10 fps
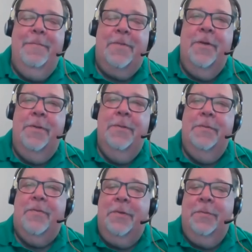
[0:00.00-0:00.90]

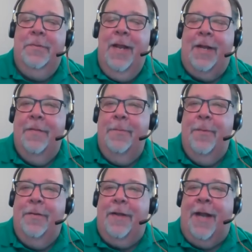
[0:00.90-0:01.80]
So Nick,
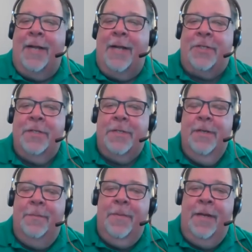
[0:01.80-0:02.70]
what are the gotchas?
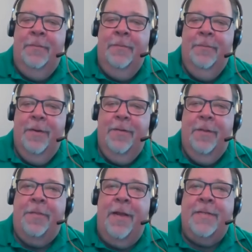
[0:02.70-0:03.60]
I mean, what are
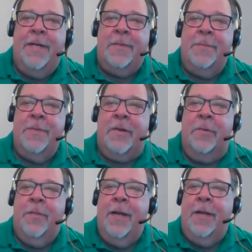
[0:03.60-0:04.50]
the things customers
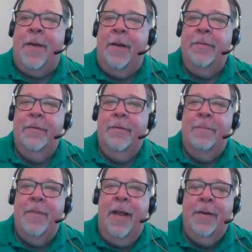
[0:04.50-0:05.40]
don't think about
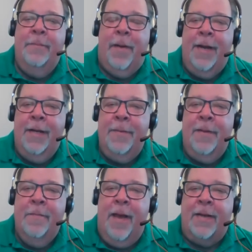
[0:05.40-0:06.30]
that end up biting them
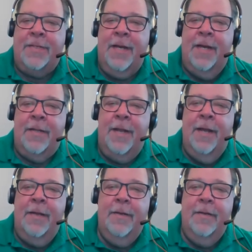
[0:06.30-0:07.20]
in the backside at the end?